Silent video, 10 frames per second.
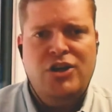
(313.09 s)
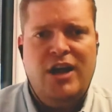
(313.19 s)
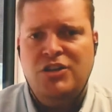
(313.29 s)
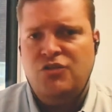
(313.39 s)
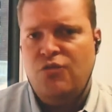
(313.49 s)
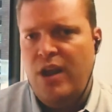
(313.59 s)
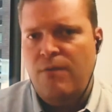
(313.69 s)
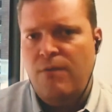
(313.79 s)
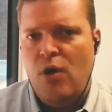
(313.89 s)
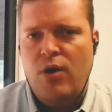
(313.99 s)
Should I just
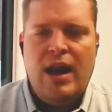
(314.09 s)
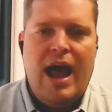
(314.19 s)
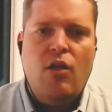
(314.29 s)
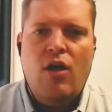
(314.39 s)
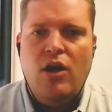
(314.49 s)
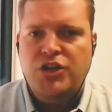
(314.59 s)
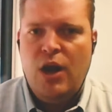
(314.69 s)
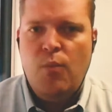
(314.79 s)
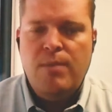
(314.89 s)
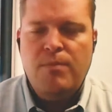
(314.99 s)
reinvoke it? How long
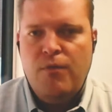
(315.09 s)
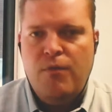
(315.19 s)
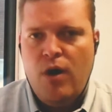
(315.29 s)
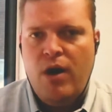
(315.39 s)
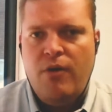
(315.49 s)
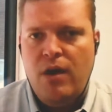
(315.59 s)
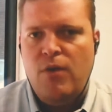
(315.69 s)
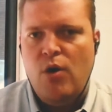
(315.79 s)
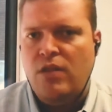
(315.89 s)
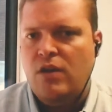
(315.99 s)
should I wait before I
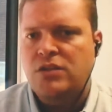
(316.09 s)
reinvoke it?